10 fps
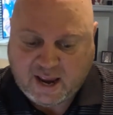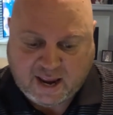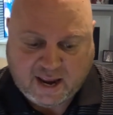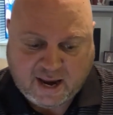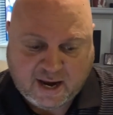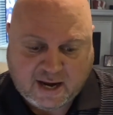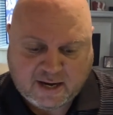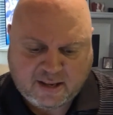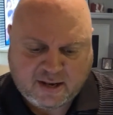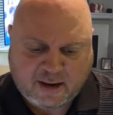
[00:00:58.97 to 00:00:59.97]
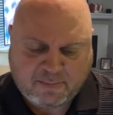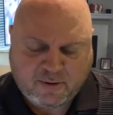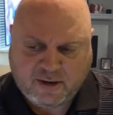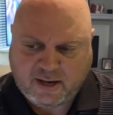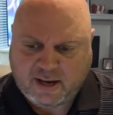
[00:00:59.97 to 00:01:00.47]
and then I
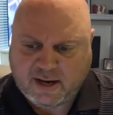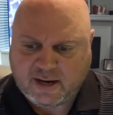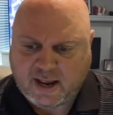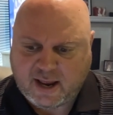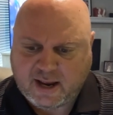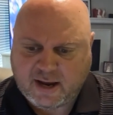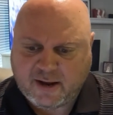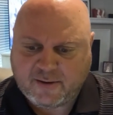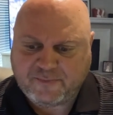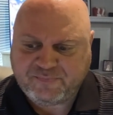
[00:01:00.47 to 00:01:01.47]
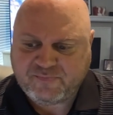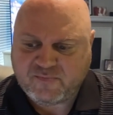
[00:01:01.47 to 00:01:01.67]
put in a